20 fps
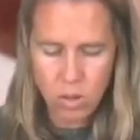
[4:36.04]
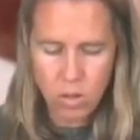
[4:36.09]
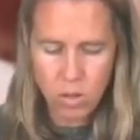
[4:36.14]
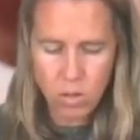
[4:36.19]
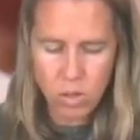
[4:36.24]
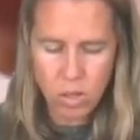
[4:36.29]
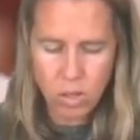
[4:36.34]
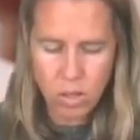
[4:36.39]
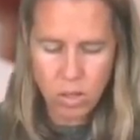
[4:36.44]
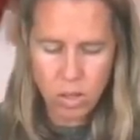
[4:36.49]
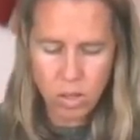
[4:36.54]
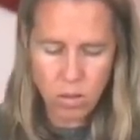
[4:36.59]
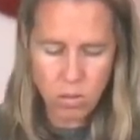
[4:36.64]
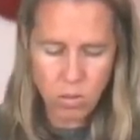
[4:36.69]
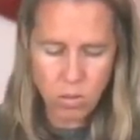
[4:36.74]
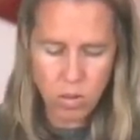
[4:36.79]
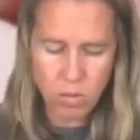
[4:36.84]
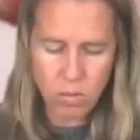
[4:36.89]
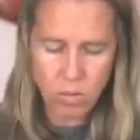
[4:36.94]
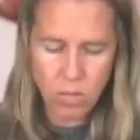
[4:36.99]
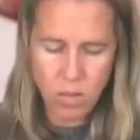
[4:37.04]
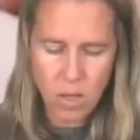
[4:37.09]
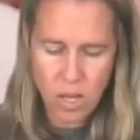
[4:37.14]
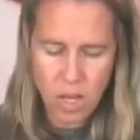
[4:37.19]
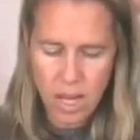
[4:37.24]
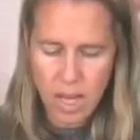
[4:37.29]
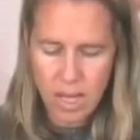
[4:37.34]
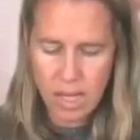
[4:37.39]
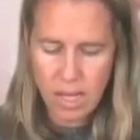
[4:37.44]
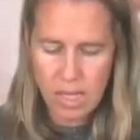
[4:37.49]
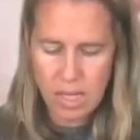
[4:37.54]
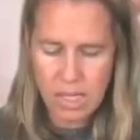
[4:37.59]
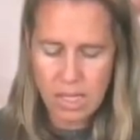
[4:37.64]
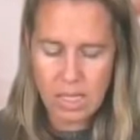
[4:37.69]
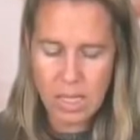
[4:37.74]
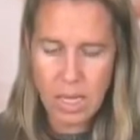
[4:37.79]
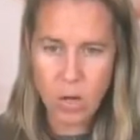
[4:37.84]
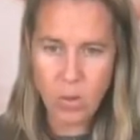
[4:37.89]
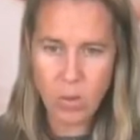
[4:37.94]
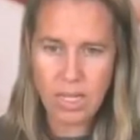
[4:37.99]
crisscrossing through, and
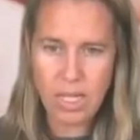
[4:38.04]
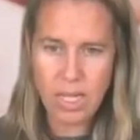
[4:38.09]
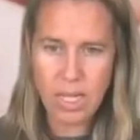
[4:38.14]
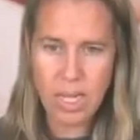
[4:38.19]
continuing